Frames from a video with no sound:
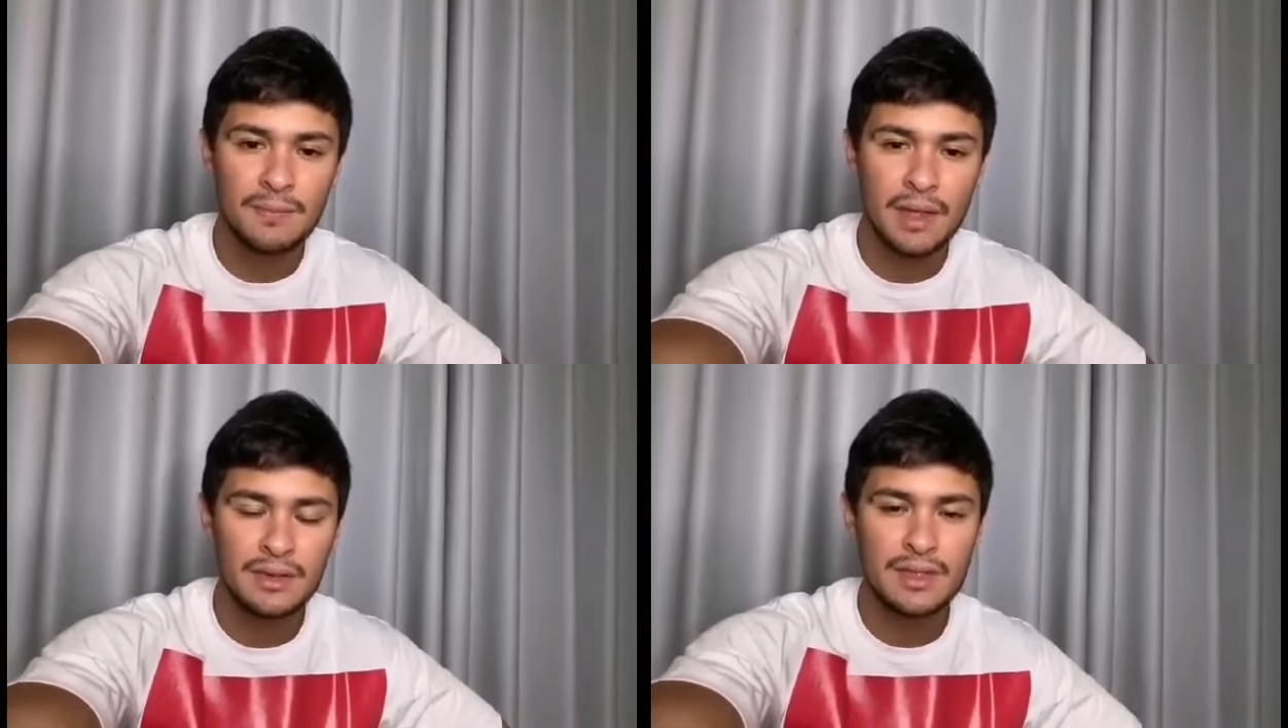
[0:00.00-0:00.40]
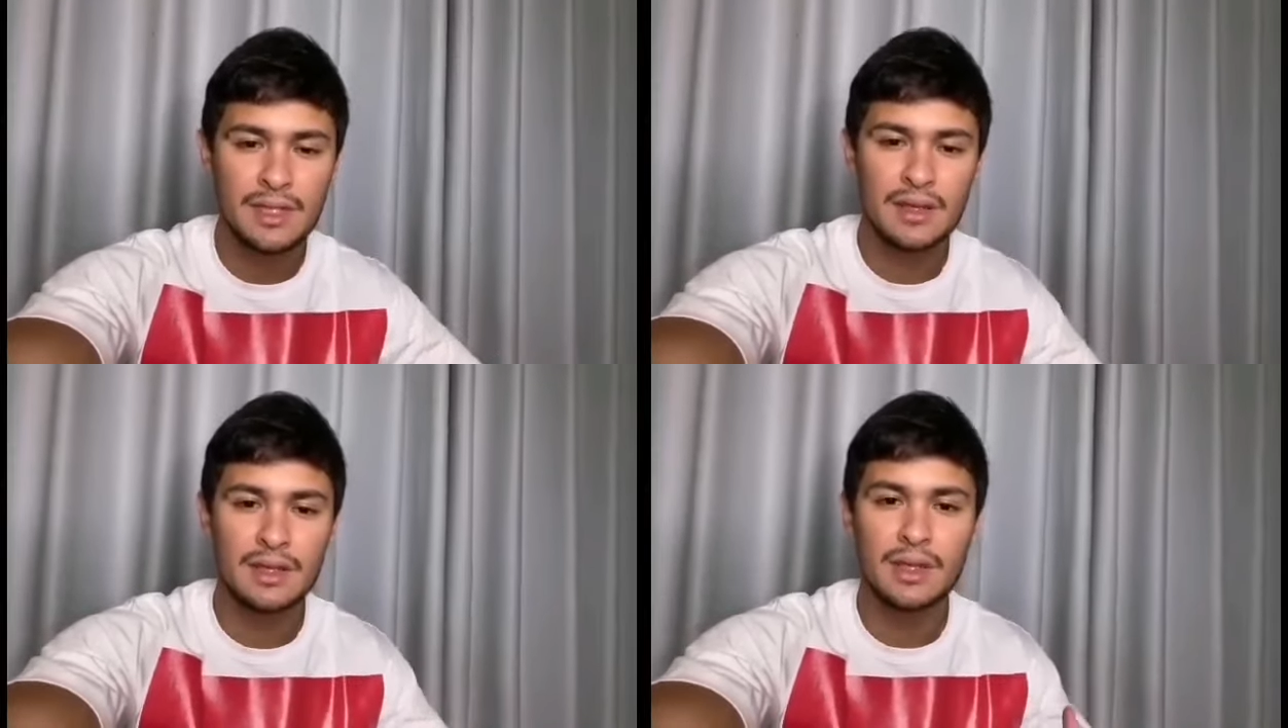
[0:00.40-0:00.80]
And to
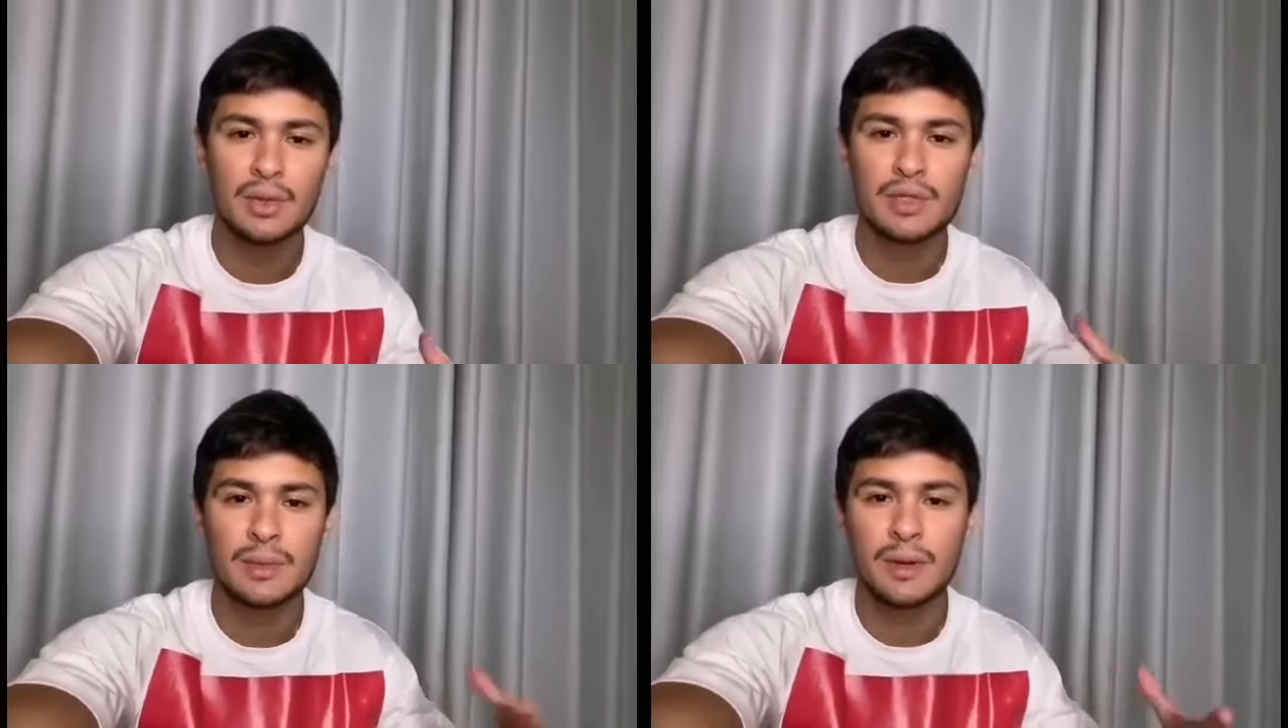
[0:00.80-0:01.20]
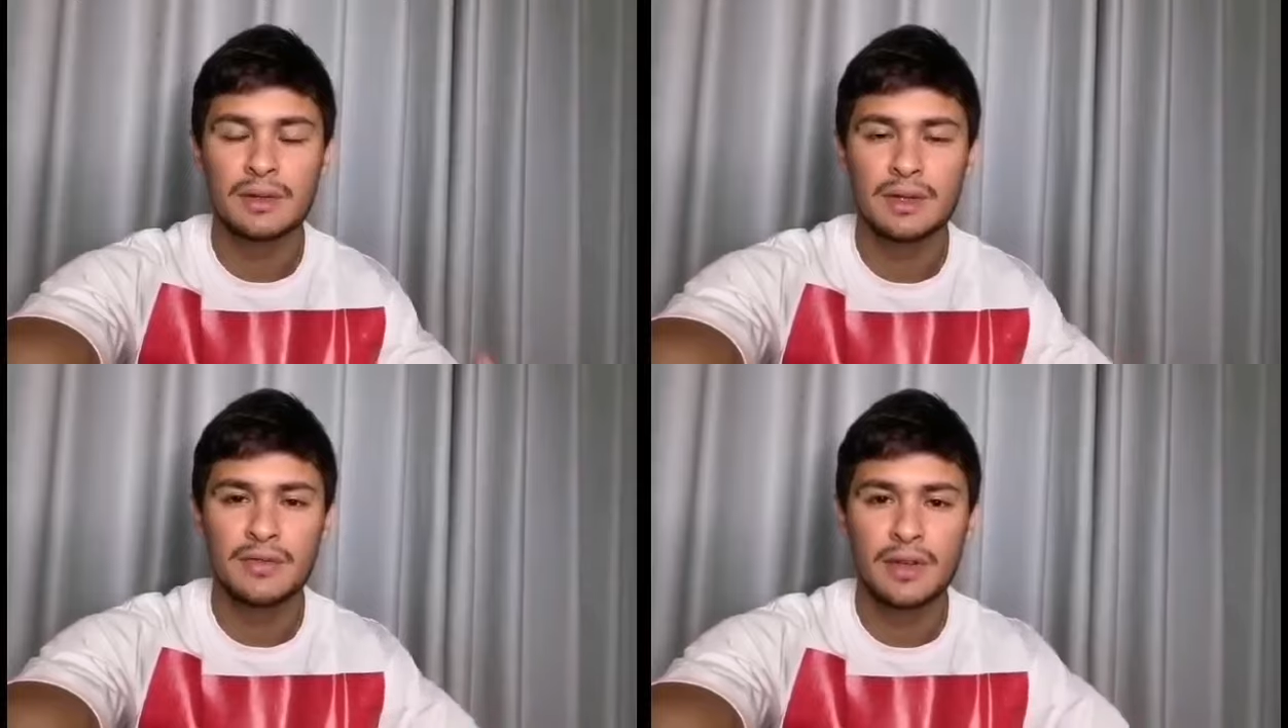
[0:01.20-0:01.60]
see the news
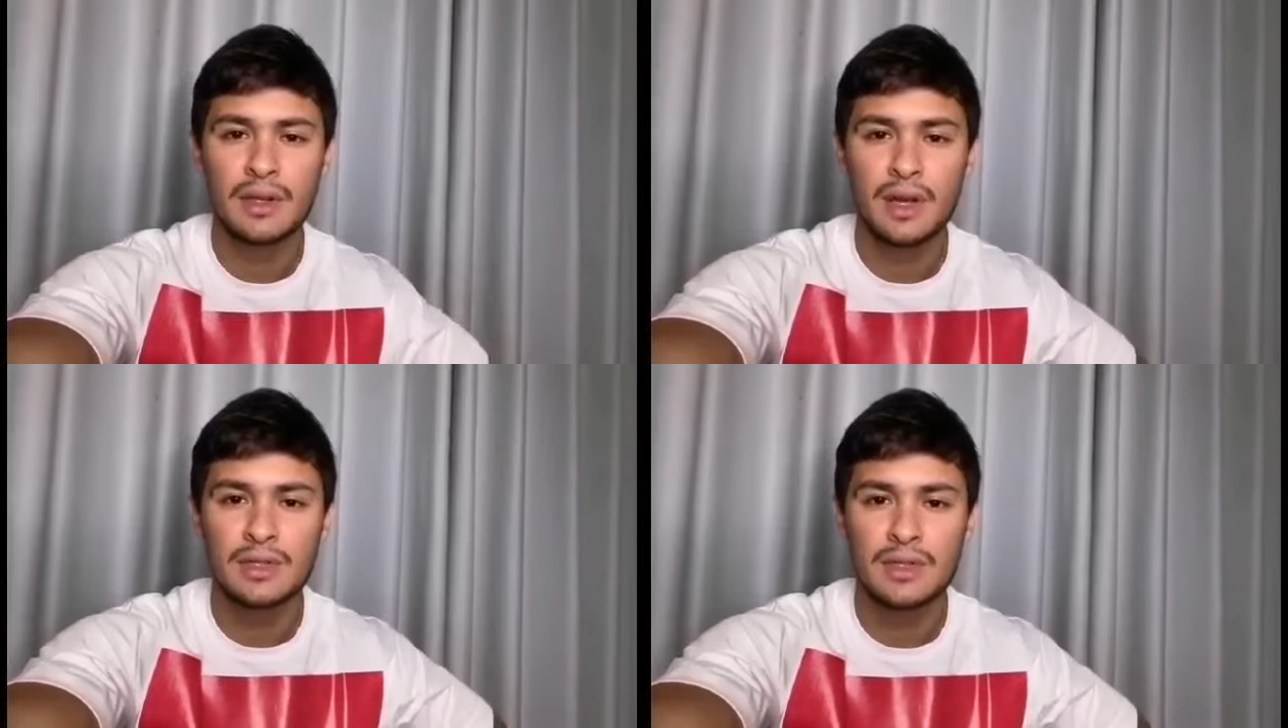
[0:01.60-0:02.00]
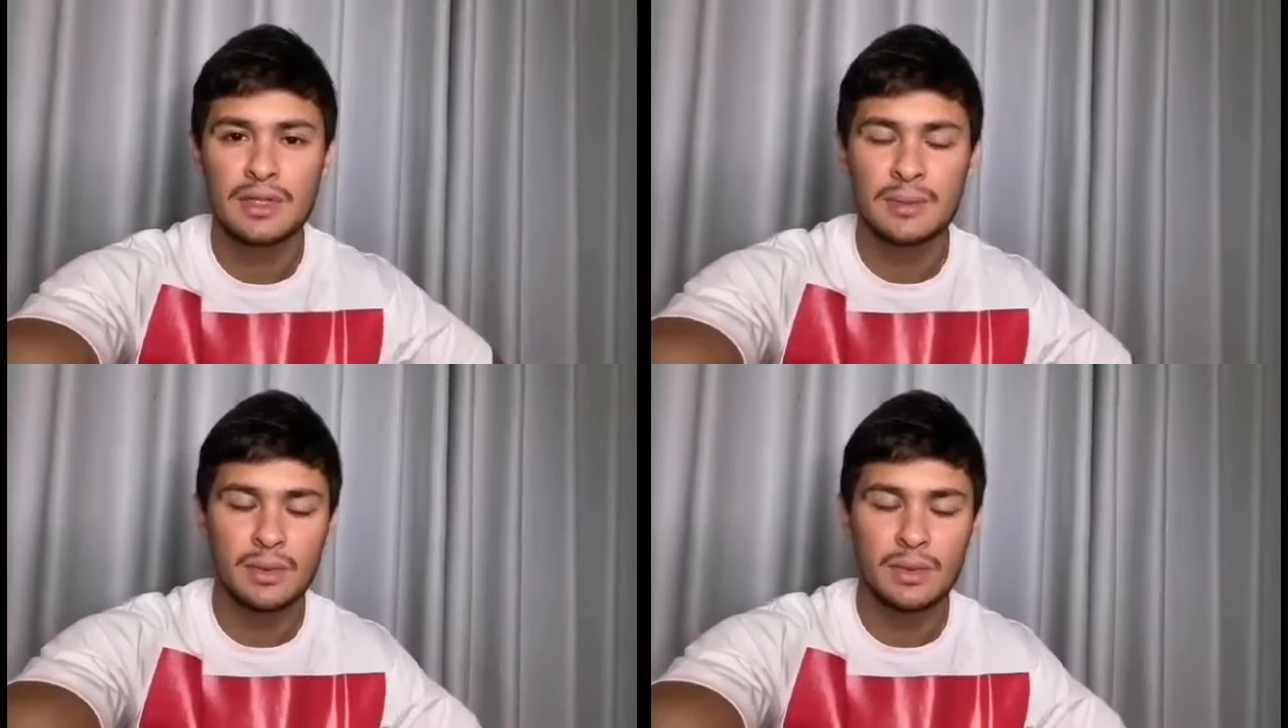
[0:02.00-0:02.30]
about different countries,